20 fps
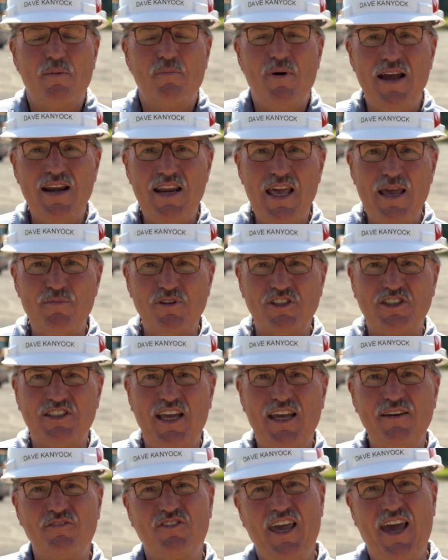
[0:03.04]
My name is
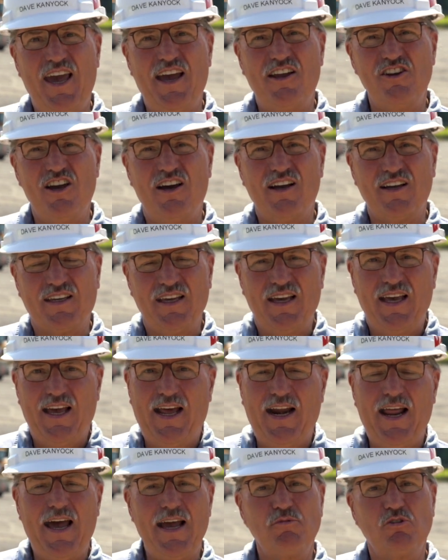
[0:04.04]
Dave Kanyock,
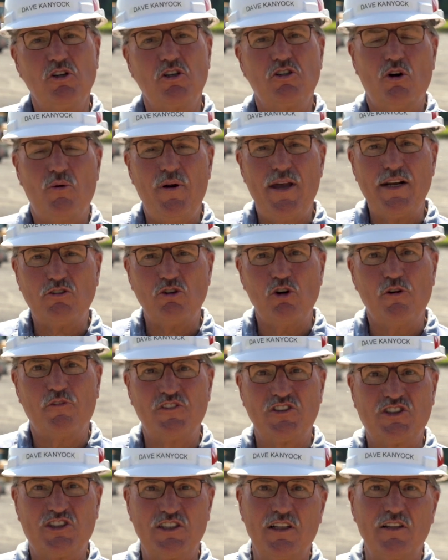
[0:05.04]
and I am the Director of
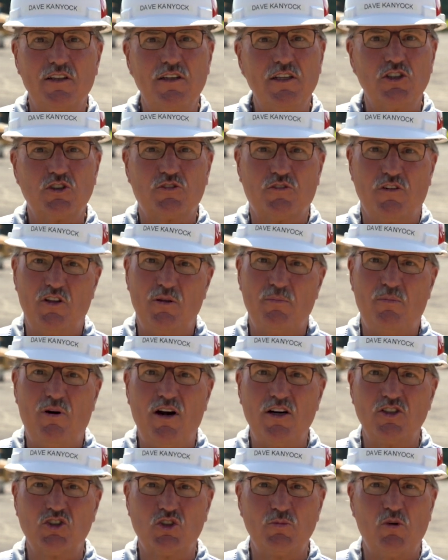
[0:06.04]
Facilities for the
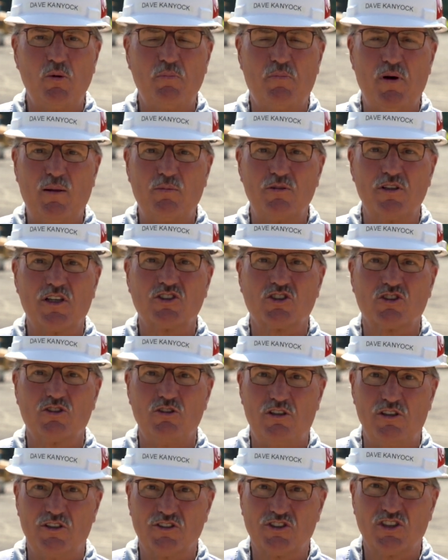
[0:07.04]
Barnstable Public
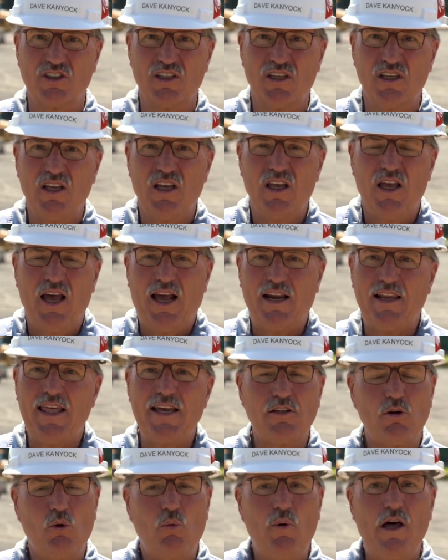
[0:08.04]
Schools. I'd
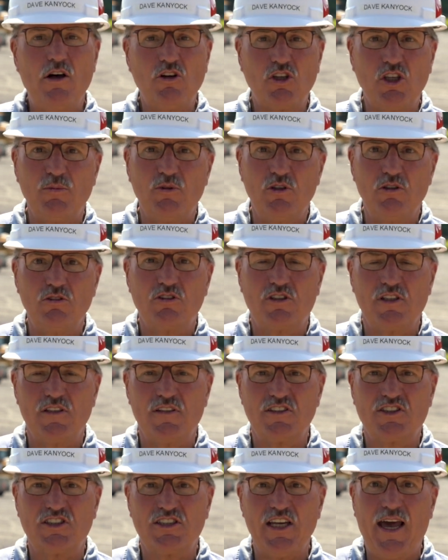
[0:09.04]
like to welcome you to
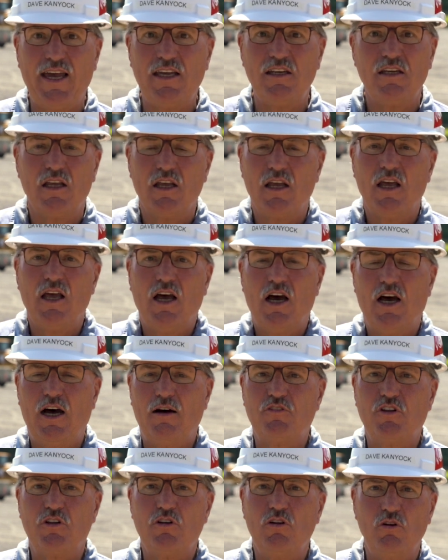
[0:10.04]
the site
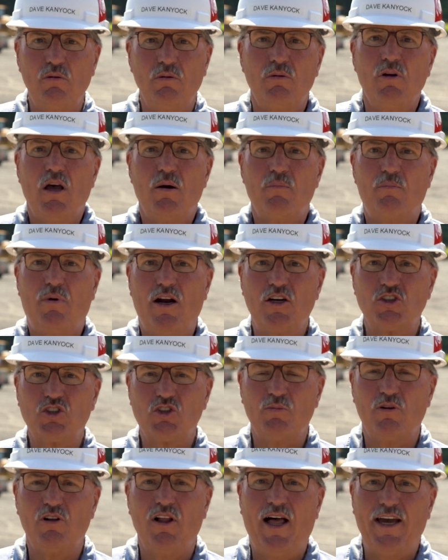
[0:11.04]
of the new
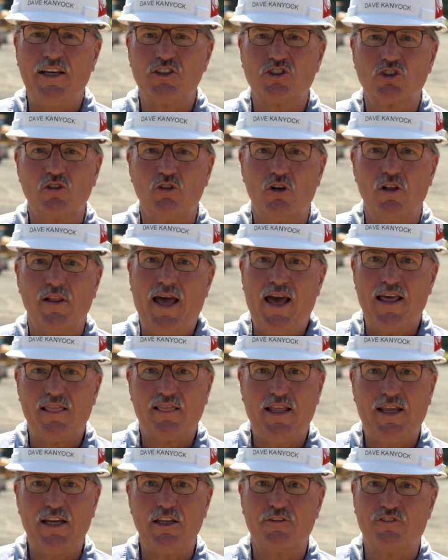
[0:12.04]
Barnstable High School
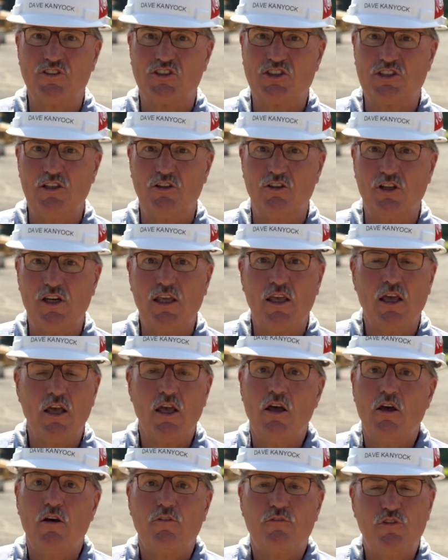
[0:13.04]
athletic facility,
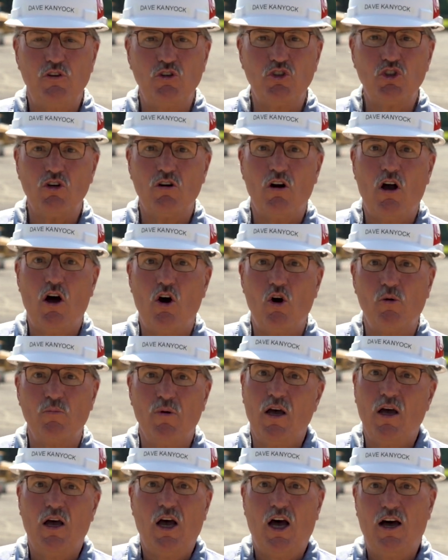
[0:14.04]
future
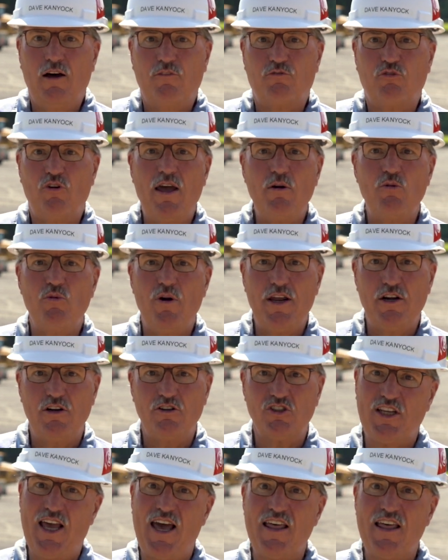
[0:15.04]
home of Red Raiders